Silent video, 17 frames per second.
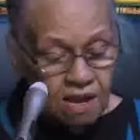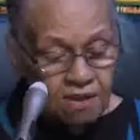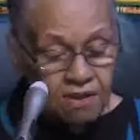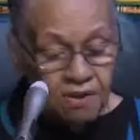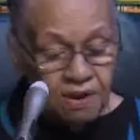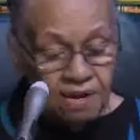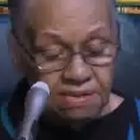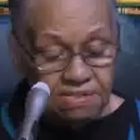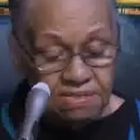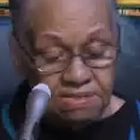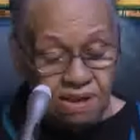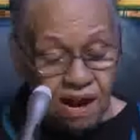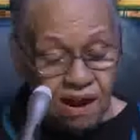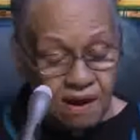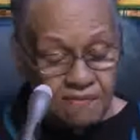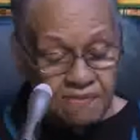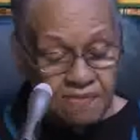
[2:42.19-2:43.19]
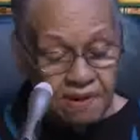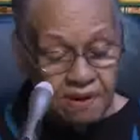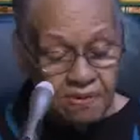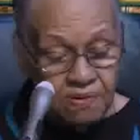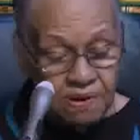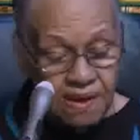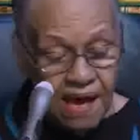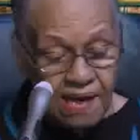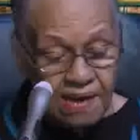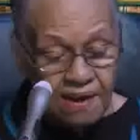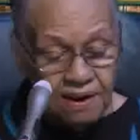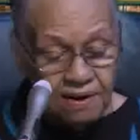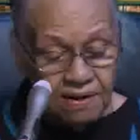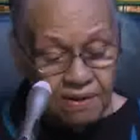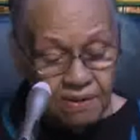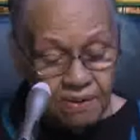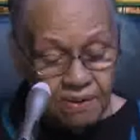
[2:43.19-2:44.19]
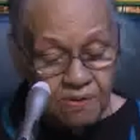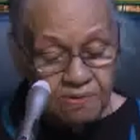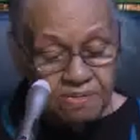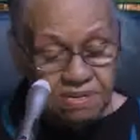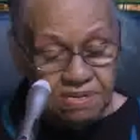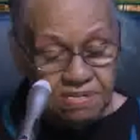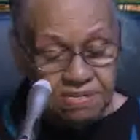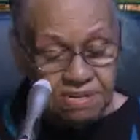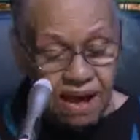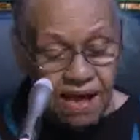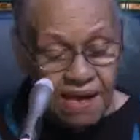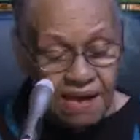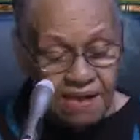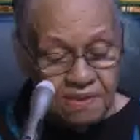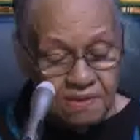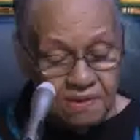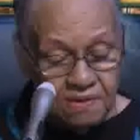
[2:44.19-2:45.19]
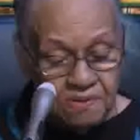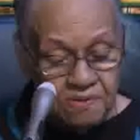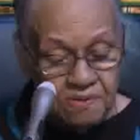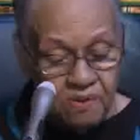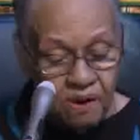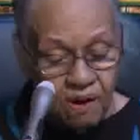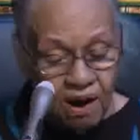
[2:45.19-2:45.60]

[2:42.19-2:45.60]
You can serve the Creator who designed you,